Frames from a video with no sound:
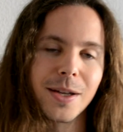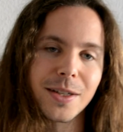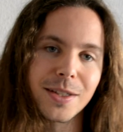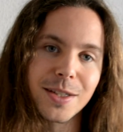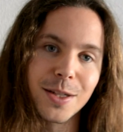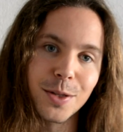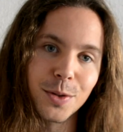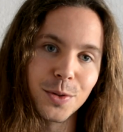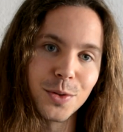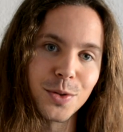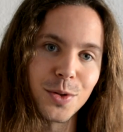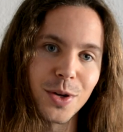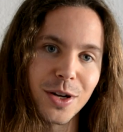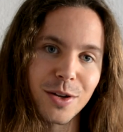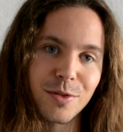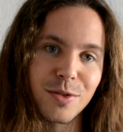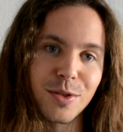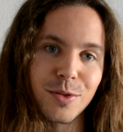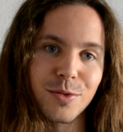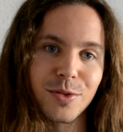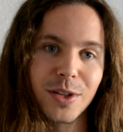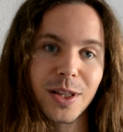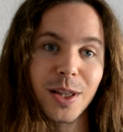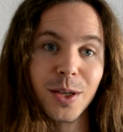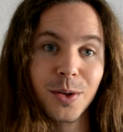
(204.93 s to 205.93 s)
till you have
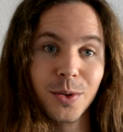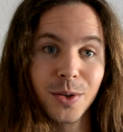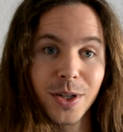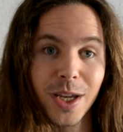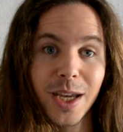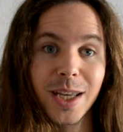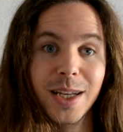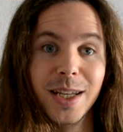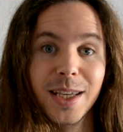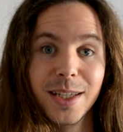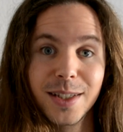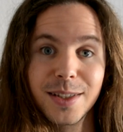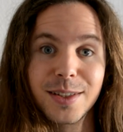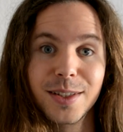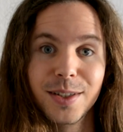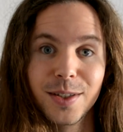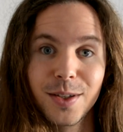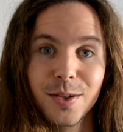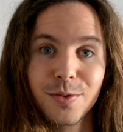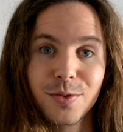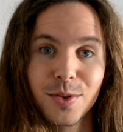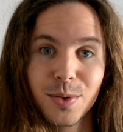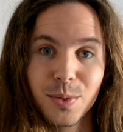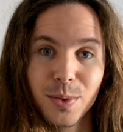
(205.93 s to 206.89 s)
the feeling, okay, that's enough.